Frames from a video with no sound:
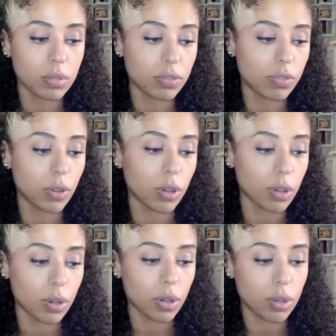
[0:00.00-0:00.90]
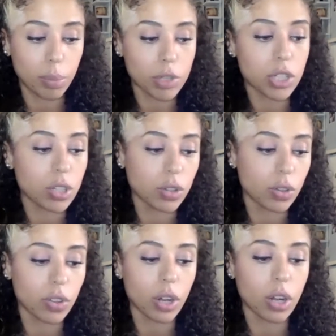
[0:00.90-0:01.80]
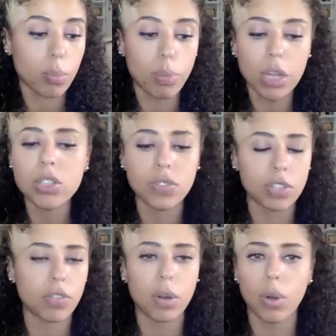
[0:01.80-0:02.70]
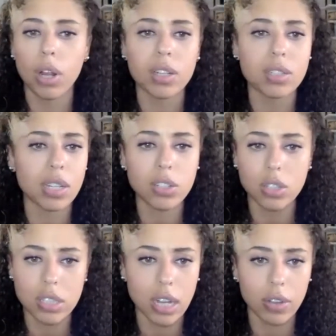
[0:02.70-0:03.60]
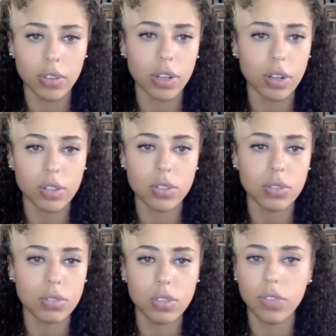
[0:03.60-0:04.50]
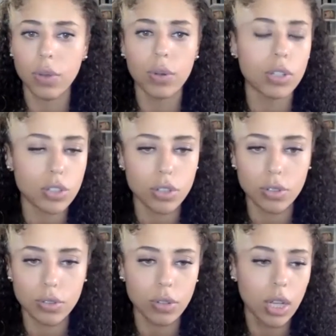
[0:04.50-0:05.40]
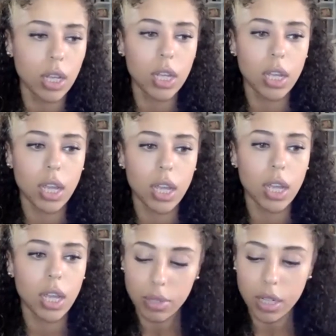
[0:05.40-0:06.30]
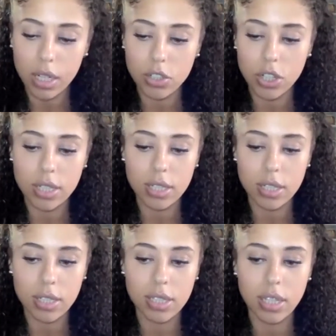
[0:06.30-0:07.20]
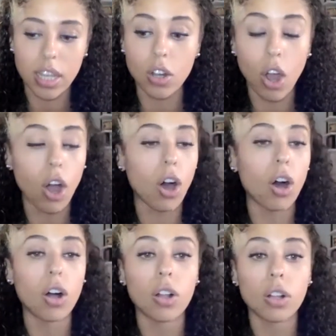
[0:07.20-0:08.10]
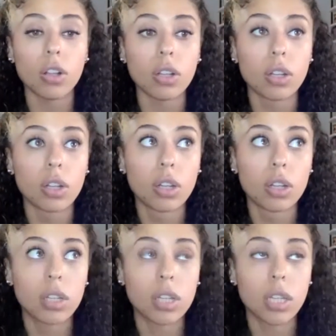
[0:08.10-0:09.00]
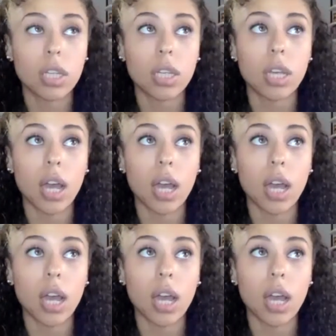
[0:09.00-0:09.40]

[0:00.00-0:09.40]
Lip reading: in particular, there are a bunch of different organizations now that are devoted to equity and justice in all the